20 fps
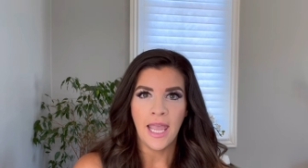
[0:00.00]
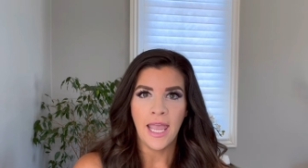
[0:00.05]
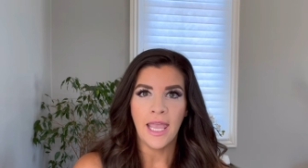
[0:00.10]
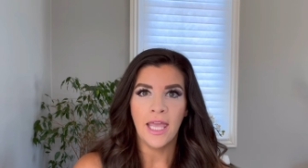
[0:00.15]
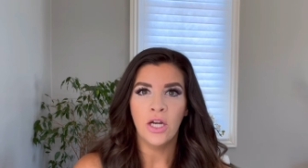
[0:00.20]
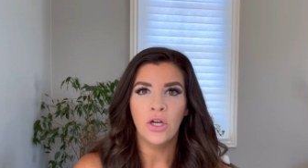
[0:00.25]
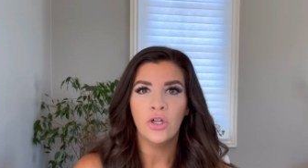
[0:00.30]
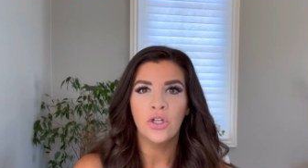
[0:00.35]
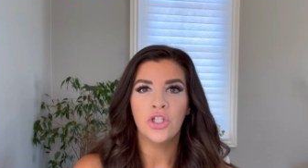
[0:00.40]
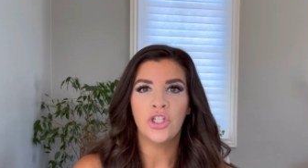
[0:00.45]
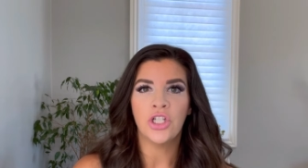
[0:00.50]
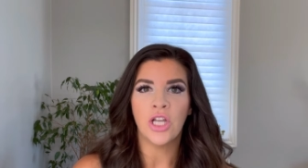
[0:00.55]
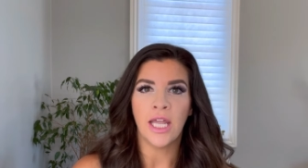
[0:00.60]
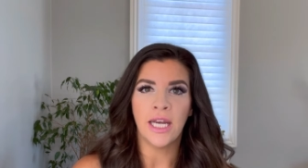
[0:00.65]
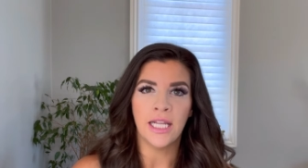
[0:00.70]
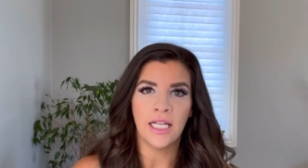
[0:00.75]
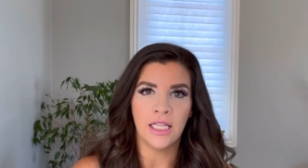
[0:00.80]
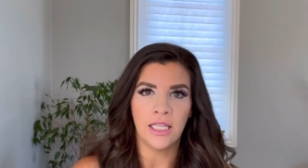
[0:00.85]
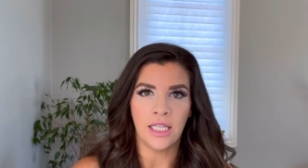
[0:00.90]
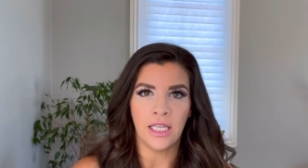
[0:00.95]

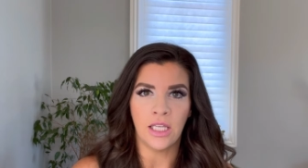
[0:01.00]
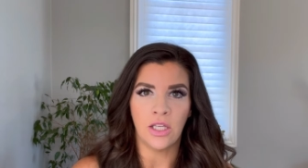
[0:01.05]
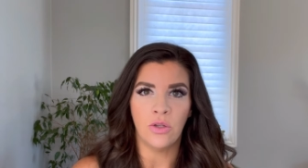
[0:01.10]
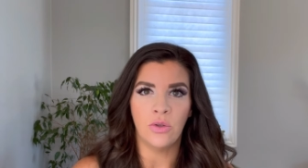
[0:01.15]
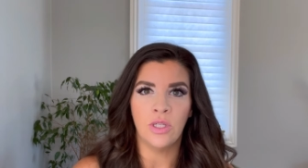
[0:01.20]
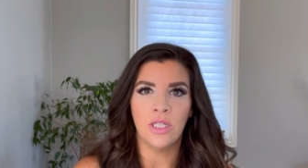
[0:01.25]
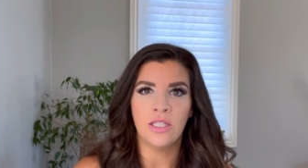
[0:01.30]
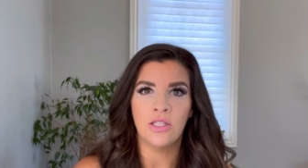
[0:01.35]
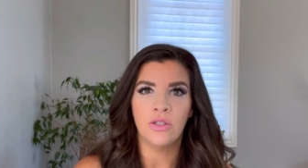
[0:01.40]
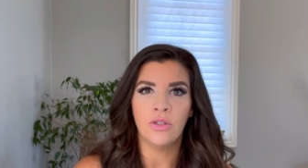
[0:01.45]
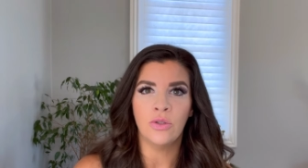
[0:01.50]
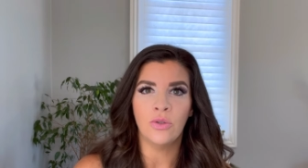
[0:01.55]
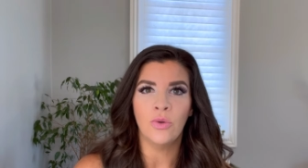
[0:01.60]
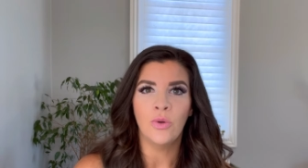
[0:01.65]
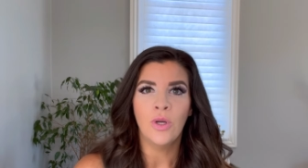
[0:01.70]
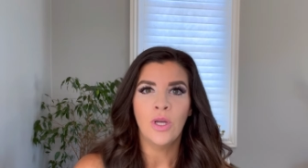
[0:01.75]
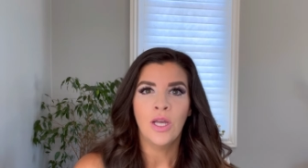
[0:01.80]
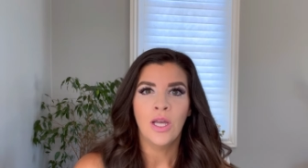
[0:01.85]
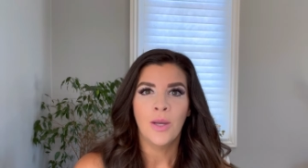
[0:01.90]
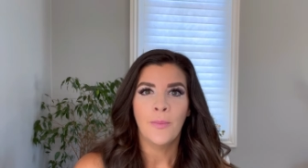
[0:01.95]
Energetically, you need to
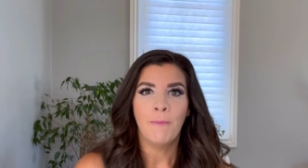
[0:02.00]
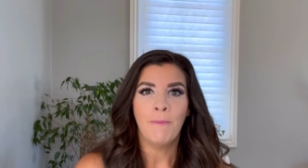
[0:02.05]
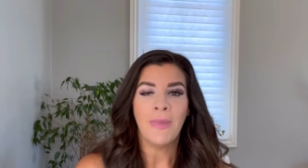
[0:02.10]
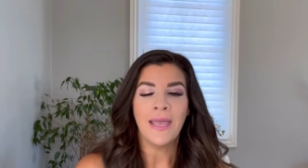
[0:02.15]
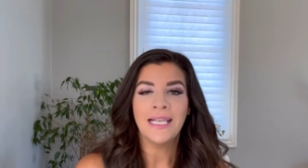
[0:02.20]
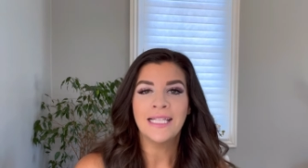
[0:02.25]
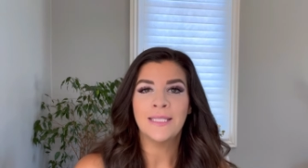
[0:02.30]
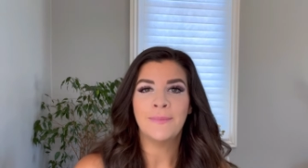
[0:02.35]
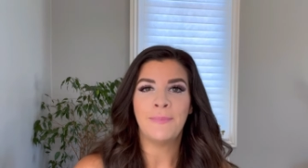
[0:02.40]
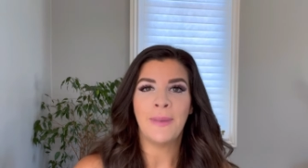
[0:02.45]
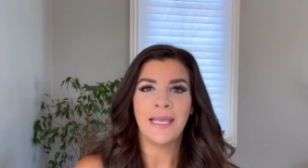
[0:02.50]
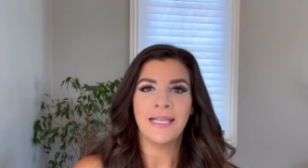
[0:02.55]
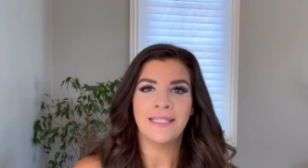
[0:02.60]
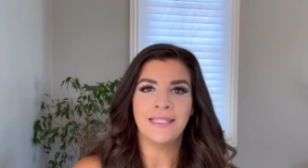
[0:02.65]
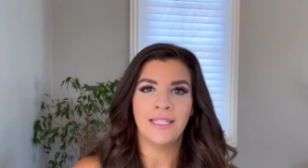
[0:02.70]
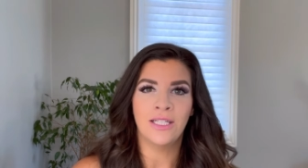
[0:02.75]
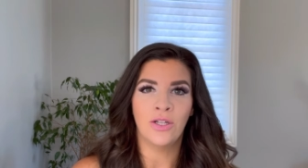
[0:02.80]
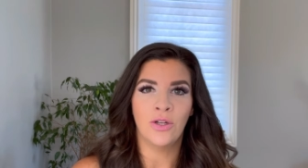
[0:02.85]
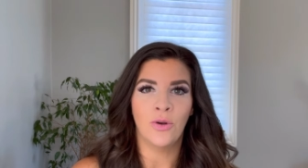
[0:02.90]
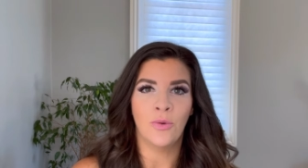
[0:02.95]
make
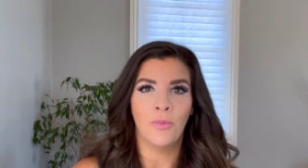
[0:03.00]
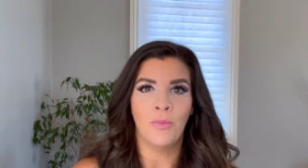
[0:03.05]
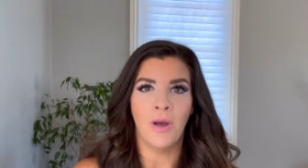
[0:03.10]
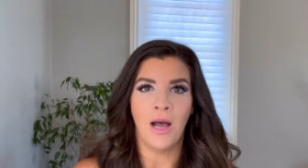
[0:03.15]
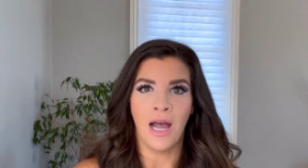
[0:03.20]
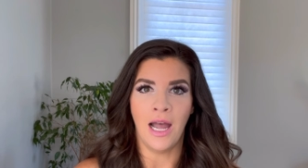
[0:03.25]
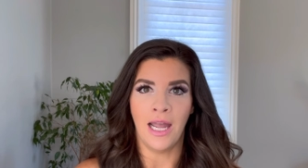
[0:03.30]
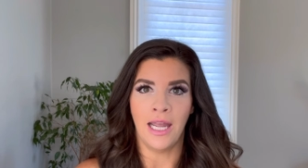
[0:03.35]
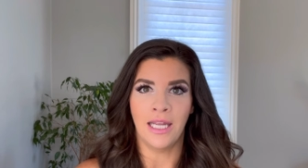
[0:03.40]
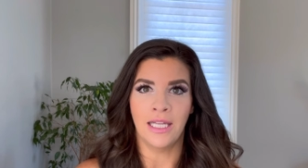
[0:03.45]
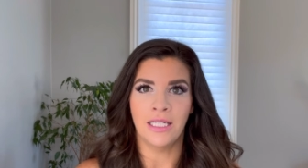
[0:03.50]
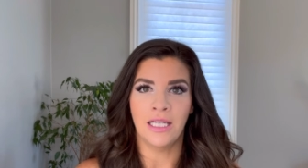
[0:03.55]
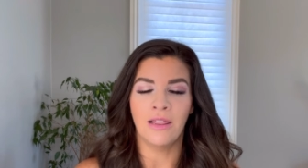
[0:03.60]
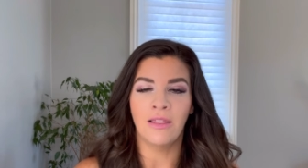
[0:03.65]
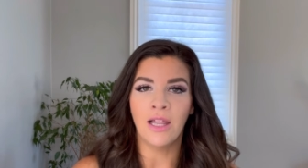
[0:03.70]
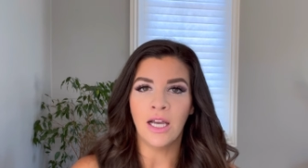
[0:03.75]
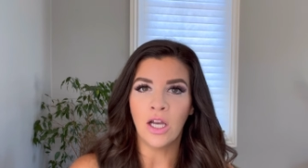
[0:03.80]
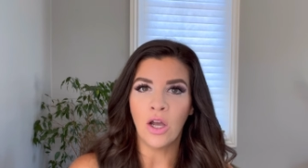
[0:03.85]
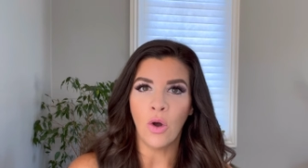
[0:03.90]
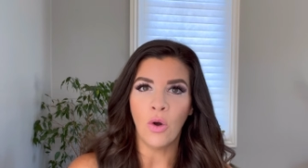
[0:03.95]
space in your mind,
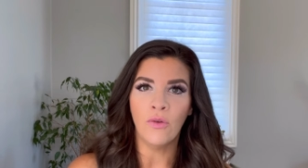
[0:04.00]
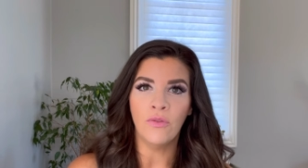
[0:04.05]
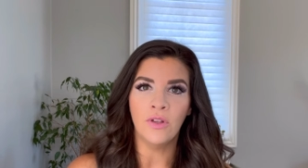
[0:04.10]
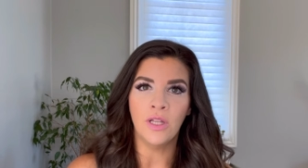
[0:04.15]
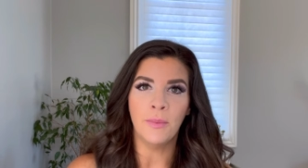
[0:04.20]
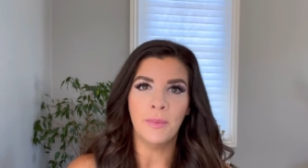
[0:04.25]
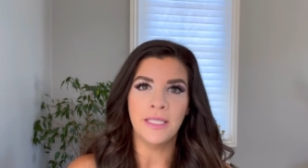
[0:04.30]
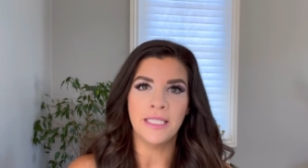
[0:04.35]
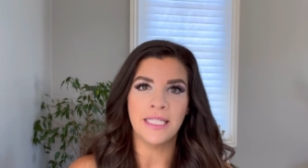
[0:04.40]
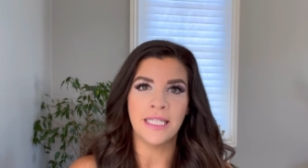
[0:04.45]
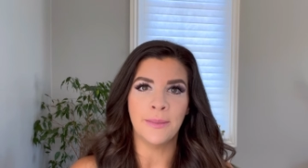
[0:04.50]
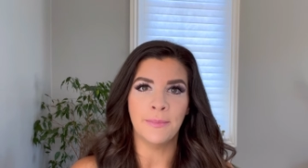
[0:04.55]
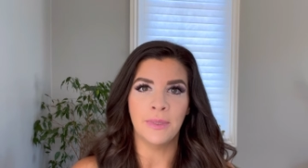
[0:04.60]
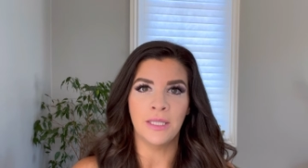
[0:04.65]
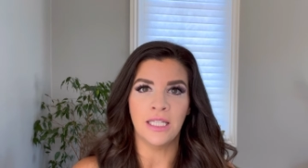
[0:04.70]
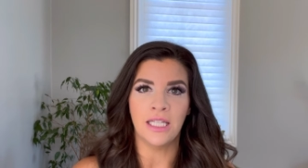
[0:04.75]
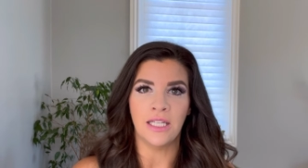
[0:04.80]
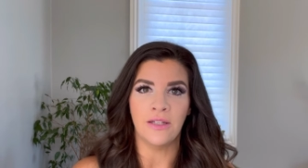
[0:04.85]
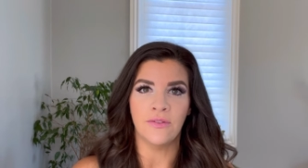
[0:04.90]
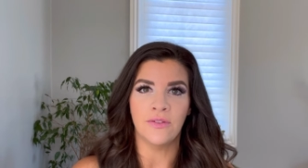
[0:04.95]
let go of limiting
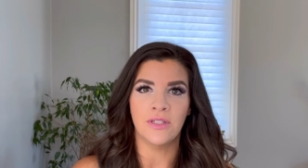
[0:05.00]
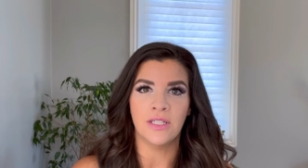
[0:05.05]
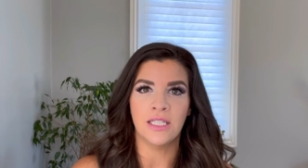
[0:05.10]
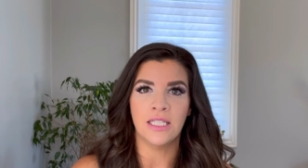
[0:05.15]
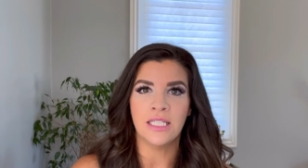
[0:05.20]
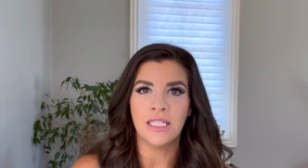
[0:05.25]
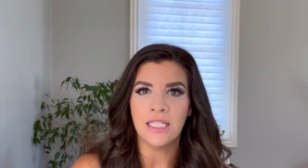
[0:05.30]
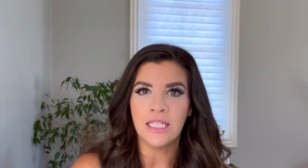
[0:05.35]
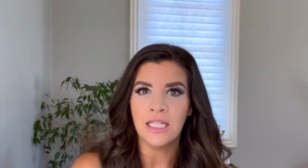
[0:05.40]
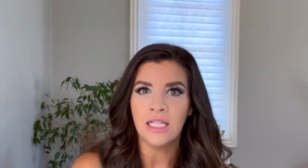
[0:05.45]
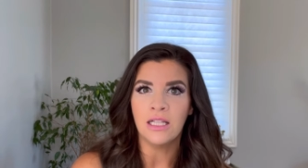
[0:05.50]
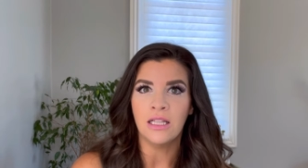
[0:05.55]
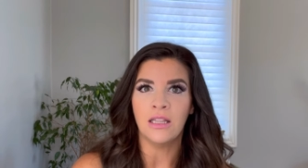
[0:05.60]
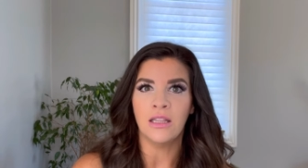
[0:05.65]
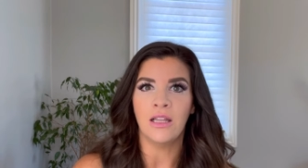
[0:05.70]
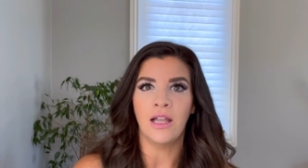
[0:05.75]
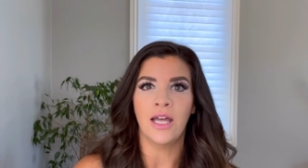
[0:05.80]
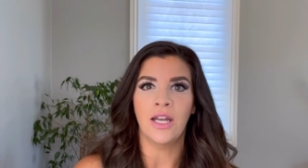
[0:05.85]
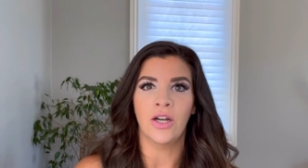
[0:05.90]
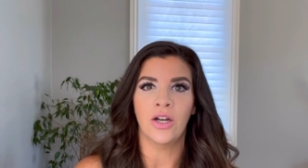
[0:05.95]
beliefs,
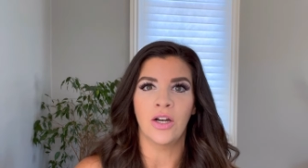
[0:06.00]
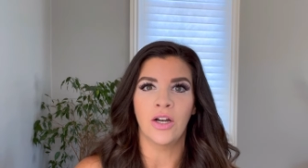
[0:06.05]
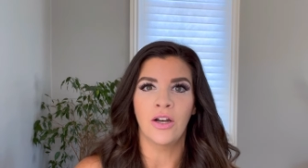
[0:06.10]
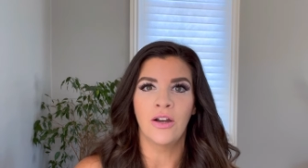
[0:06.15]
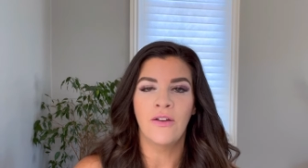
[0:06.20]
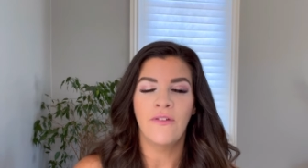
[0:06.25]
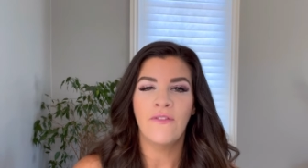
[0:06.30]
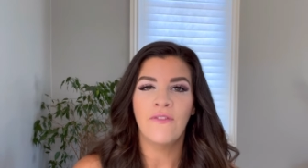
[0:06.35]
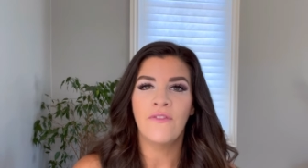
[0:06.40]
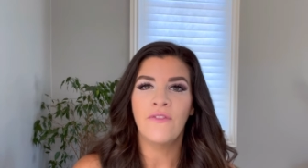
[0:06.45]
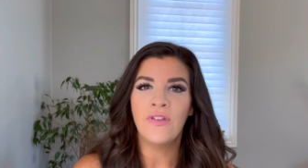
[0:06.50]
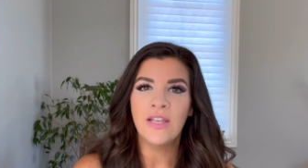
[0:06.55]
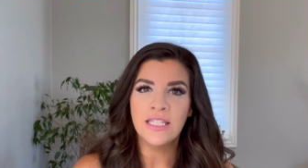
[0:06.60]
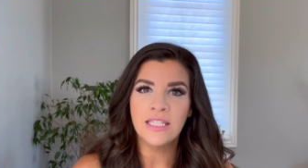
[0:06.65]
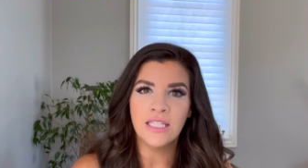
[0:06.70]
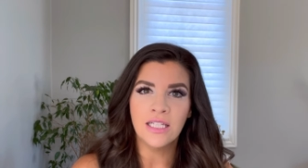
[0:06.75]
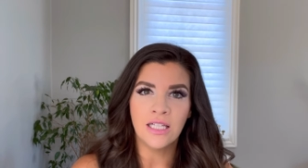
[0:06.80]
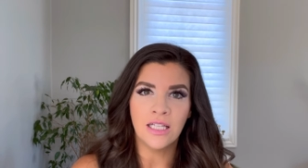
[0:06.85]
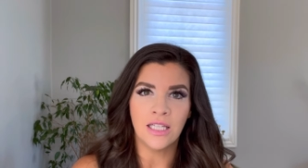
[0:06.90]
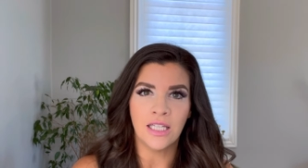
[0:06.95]
declutter.
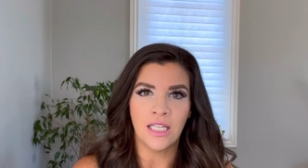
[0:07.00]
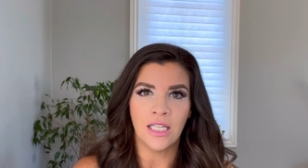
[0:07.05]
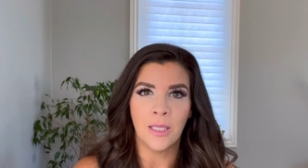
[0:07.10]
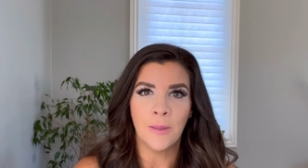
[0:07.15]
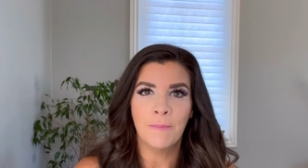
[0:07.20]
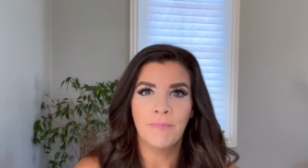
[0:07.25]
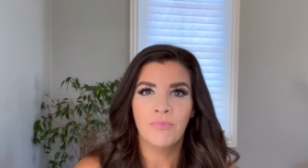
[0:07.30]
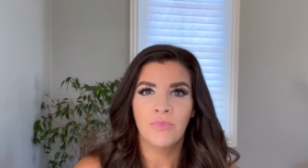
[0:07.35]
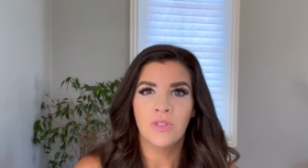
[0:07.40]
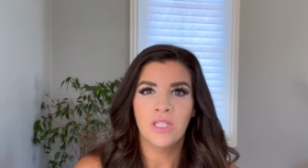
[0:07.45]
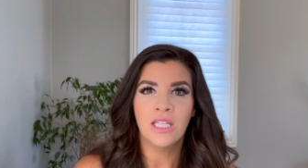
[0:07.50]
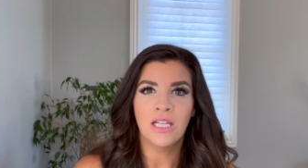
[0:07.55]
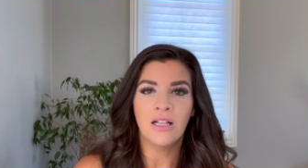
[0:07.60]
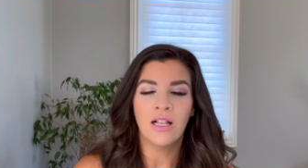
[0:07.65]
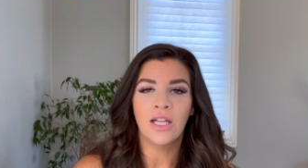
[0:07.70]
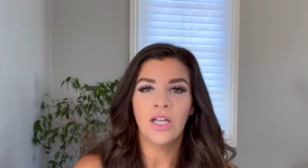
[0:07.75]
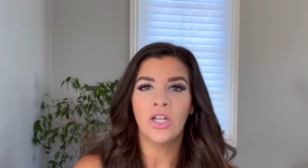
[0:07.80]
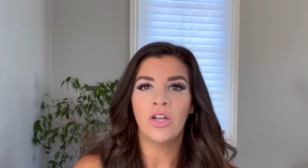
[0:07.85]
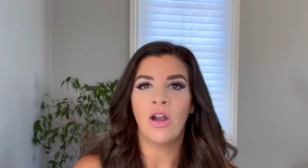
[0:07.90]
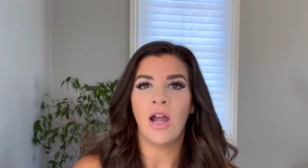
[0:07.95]
Physically, declutter your